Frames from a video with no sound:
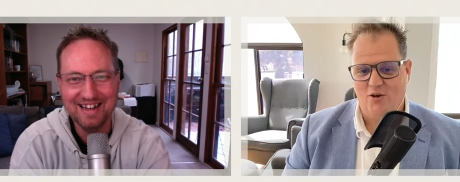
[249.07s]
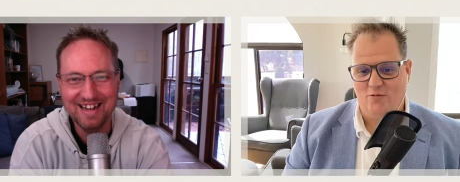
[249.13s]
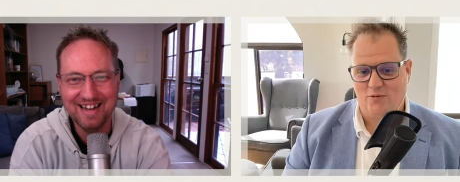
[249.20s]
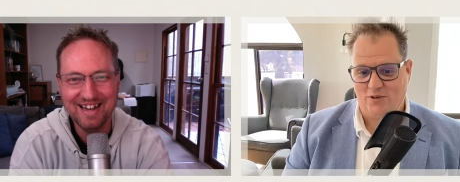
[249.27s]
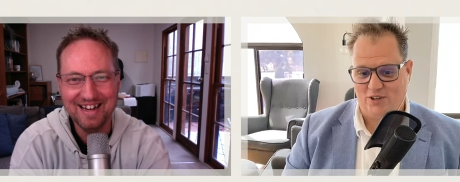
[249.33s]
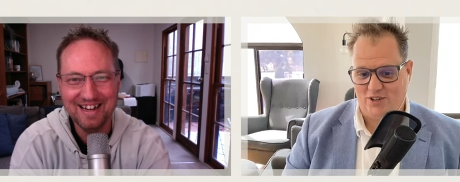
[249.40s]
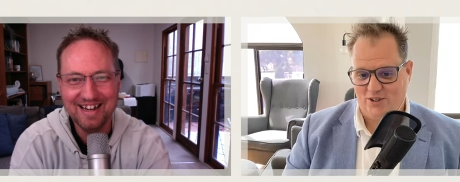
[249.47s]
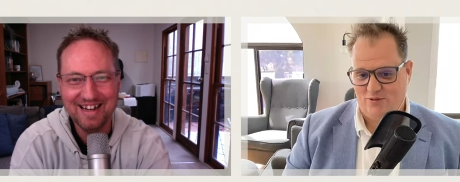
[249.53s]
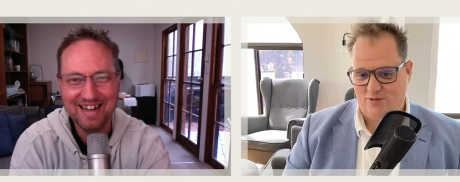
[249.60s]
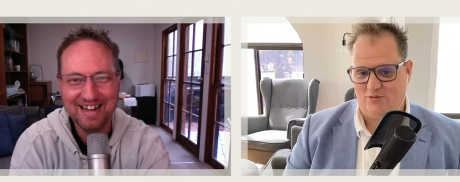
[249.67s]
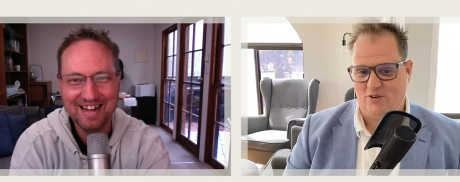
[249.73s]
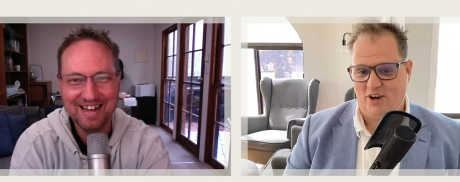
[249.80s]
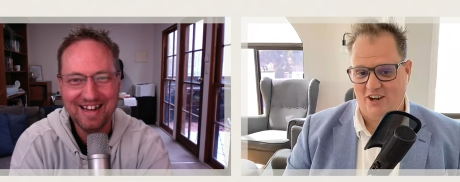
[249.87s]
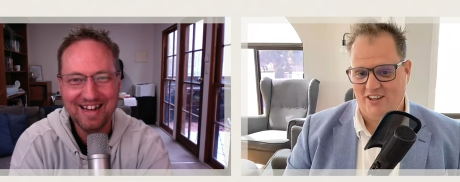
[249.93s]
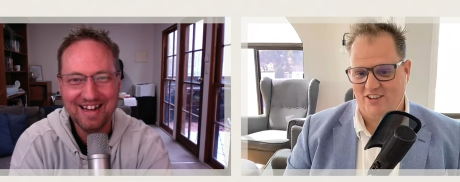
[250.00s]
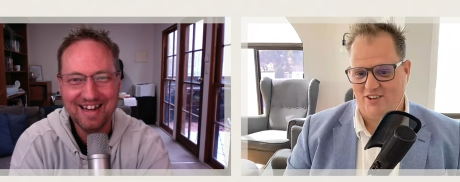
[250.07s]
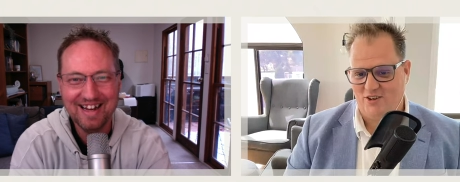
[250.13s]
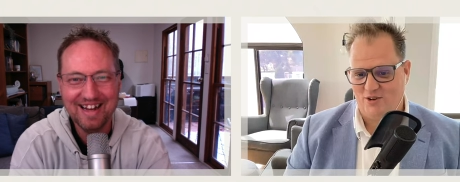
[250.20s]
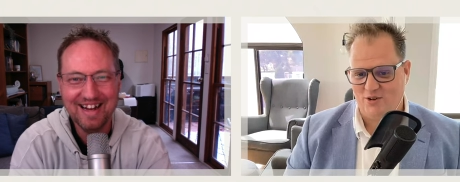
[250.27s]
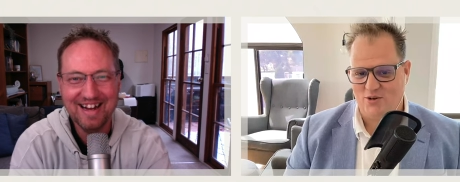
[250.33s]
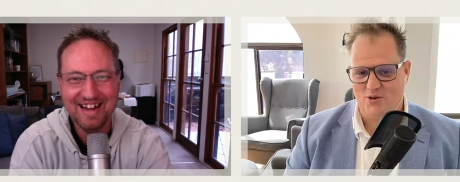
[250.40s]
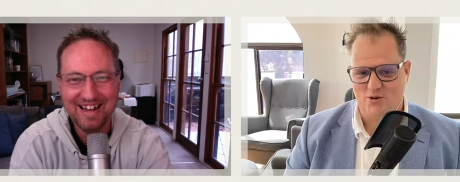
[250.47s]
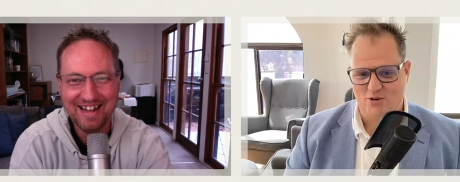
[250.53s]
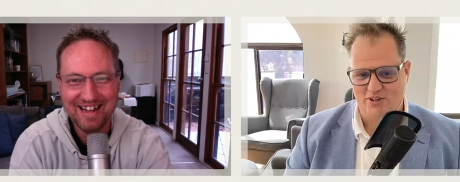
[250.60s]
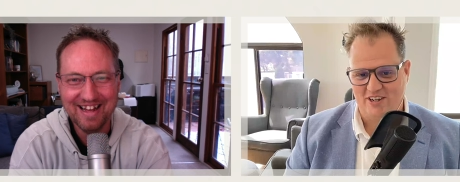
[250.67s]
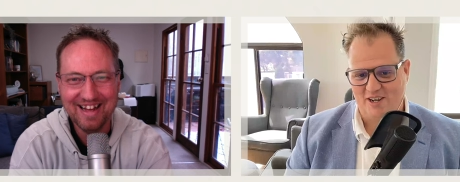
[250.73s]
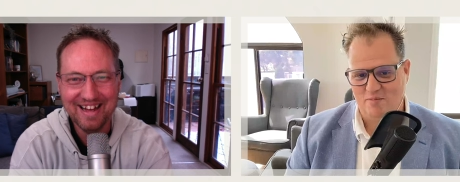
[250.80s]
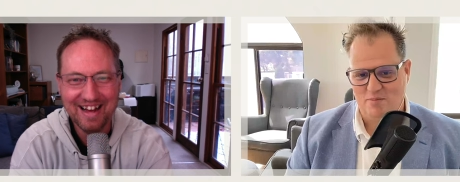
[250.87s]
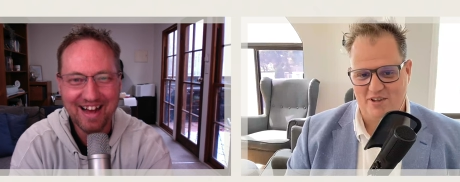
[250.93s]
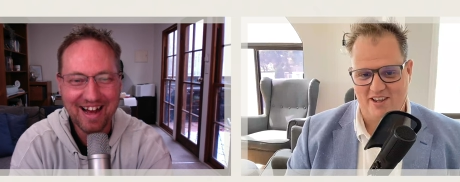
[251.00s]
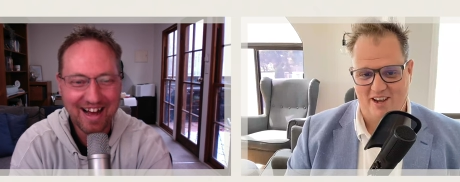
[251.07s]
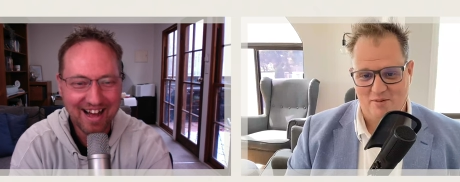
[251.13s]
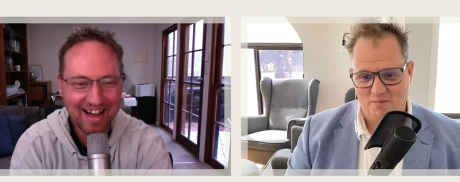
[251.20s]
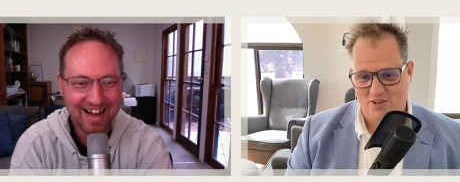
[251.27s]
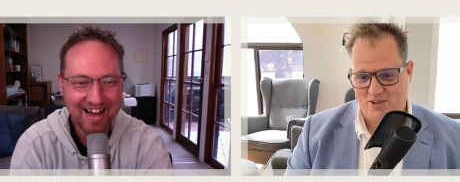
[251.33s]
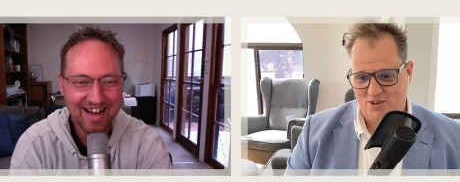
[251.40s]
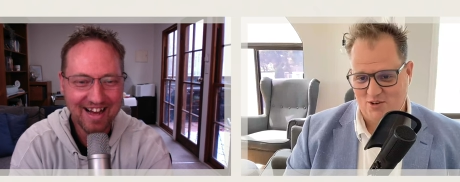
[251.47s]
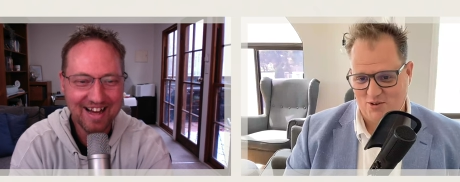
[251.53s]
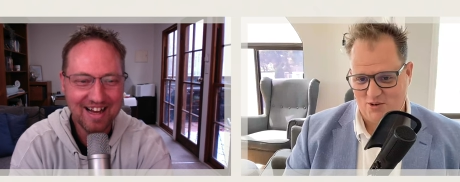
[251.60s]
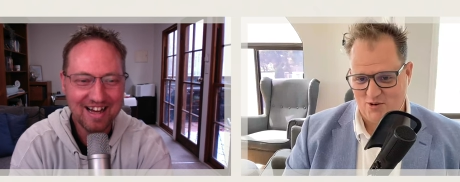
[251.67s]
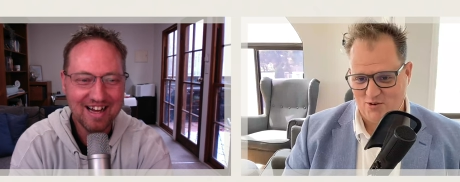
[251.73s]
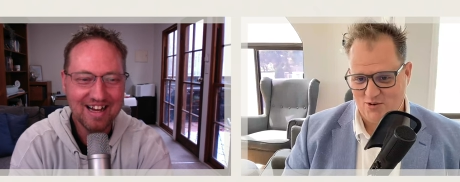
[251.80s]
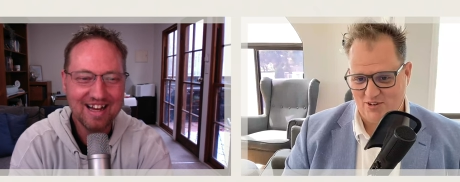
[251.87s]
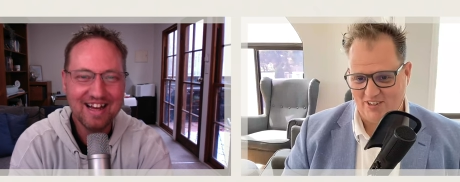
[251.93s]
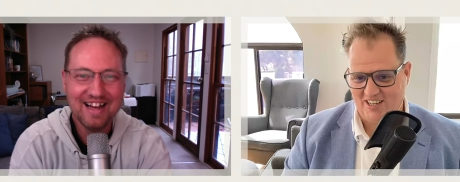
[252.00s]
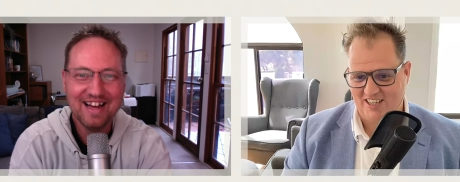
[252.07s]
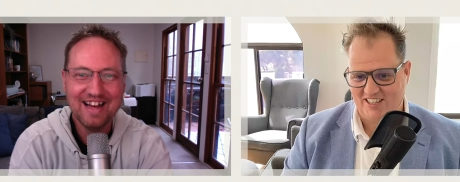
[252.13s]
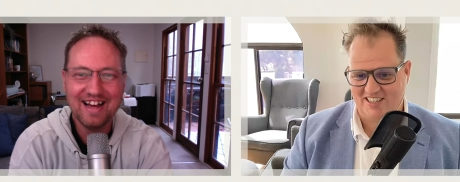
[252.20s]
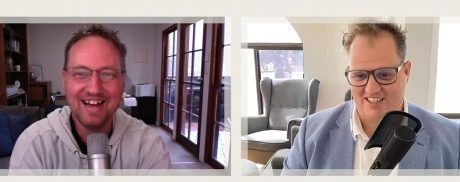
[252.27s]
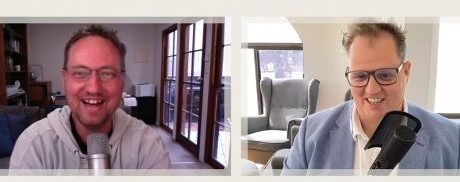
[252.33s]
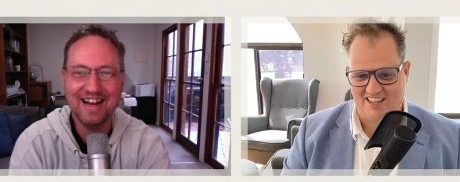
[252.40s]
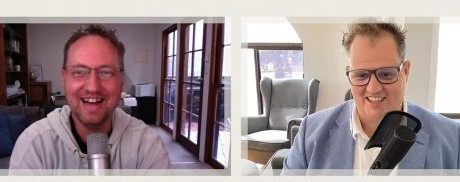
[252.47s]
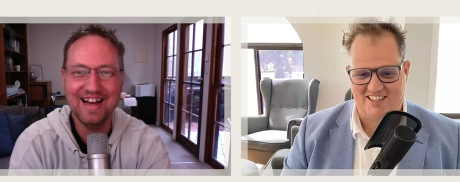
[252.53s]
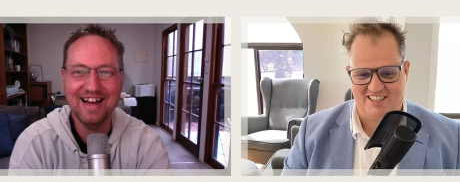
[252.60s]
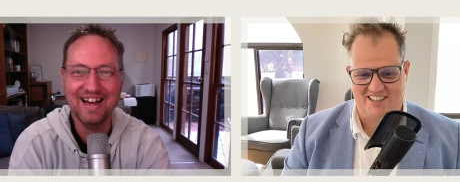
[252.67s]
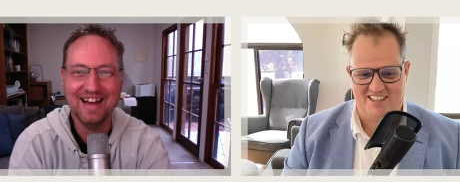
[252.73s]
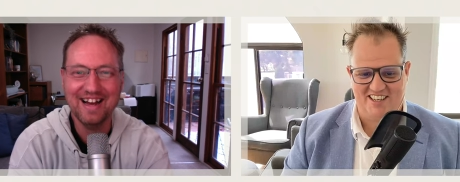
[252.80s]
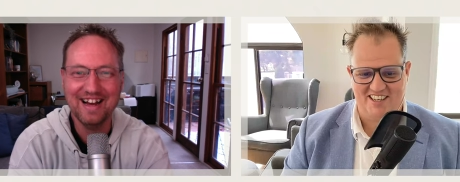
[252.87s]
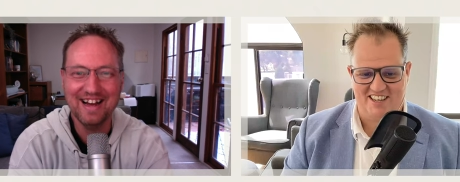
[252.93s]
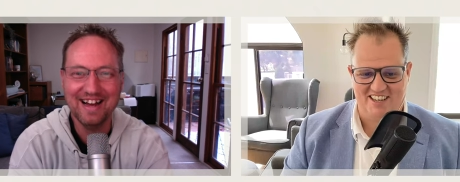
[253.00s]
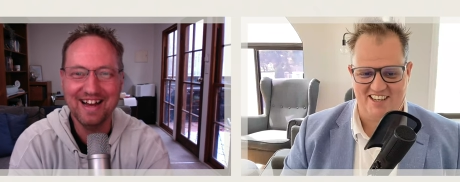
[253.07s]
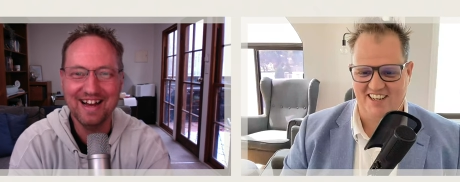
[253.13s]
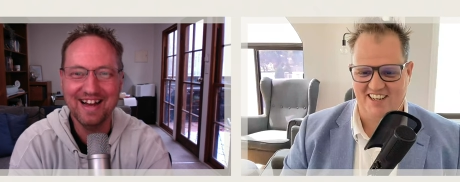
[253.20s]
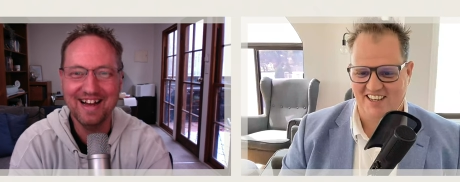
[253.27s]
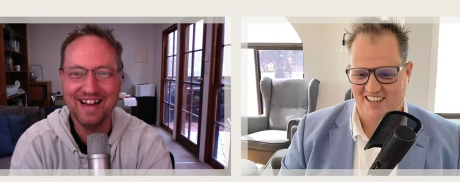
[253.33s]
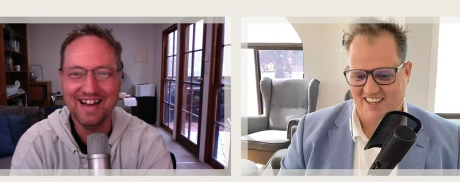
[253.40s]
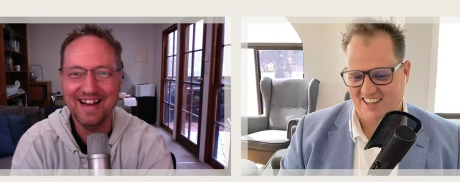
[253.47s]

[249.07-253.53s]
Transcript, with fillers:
Speaker 1: hopefully you find the unicorn and become the unicorn. That's that's the uh,